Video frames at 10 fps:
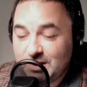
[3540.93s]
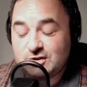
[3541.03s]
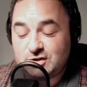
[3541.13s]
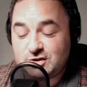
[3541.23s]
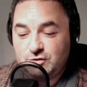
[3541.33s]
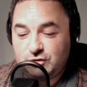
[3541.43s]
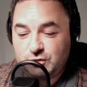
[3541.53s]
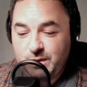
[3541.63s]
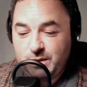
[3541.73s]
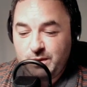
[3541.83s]
Sorry, just
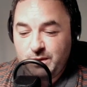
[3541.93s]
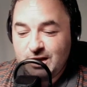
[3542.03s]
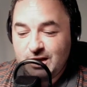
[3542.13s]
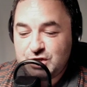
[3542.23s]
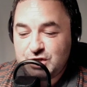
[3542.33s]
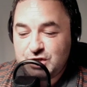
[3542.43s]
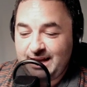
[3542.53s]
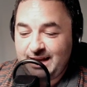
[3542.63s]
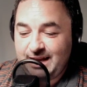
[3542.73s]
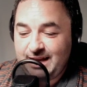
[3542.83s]
quickly. Chan
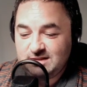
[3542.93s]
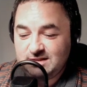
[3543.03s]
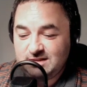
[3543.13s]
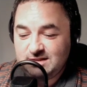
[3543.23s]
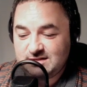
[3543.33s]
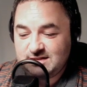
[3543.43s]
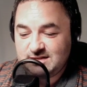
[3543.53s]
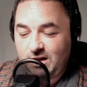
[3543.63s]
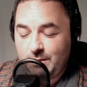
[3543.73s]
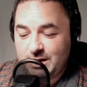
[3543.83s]
LFC says the
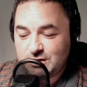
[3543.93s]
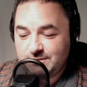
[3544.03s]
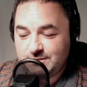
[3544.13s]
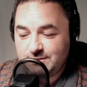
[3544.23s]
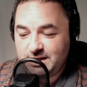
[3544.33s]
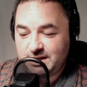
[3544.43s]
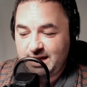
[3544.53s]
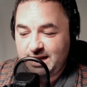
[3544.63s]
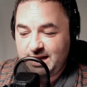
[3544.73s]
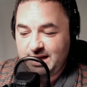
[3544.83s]
Senegal match on Friday the
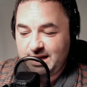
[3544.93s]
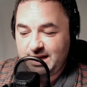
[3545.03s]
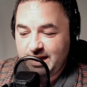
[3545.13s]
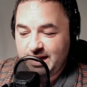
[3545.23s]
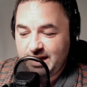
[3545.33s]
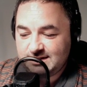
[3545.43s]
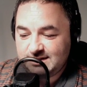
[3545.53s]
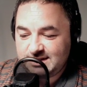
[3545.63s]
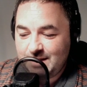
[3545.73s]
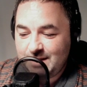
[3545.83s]
18th. Is
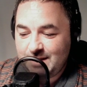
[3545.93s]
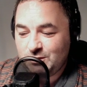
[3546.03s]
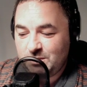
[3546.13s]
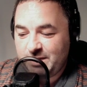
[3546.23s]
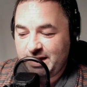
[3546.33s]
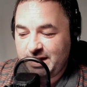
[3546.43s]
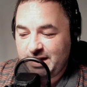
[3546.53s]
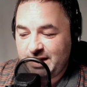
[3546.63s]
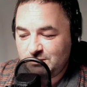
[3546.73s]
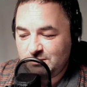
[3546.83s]
this a game going to be played
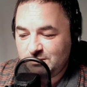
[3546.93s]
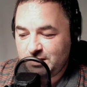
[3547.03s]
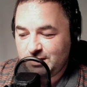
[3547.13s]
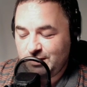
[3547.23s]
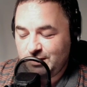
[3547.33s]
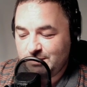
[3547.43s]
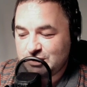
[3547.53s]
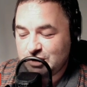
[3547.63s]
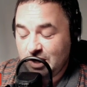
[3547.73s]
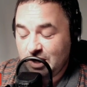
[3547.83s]
2 days before the United
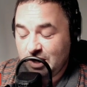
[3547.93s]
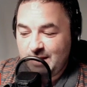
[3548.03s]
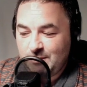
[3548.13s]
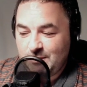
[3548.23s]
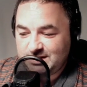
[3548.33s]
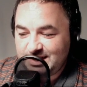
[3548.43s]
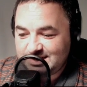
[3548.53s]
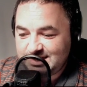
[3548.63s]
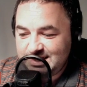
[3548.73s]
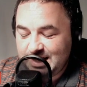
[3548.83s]
match? I did
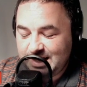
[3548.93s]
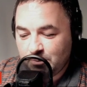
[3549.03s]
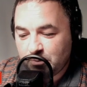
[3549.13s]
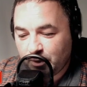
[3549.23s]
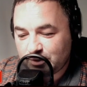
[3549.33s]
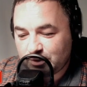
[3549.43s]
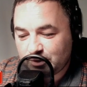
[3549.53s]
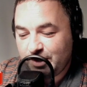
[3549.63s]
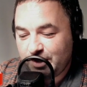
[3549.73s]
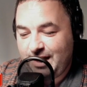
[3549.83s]
see that, but
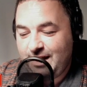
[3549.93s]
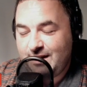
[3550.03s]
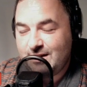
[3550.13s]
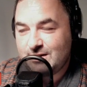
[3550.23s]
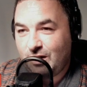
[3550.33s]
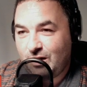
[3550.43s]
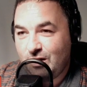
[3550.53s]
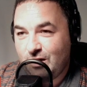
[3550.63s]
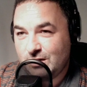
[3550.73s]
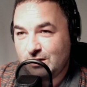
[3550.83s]
I heard
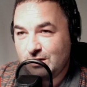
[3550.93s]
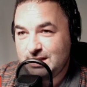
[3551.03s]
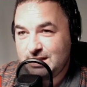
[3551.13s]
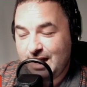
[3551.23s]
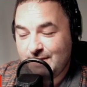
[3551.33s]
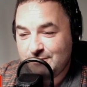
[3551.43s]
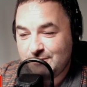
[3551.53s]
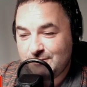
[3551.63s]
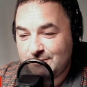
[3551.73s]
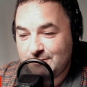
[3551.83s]
on the
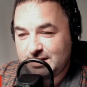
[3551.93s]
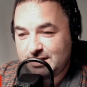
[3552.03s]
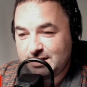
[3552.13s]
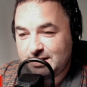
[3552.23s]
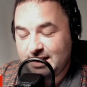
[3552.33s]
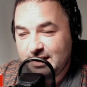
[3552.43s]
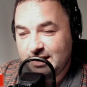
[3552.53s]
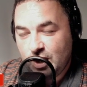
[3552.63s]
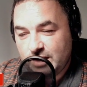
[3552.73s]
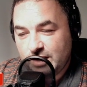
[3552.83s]
Anfield Wrap today that
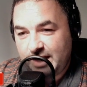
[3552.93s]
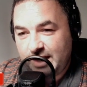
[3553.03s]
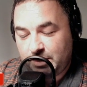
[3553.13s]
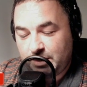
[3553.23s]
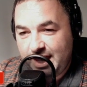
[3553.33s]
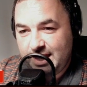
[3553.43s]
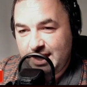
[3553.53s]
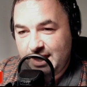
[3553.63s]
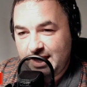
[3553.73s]
they play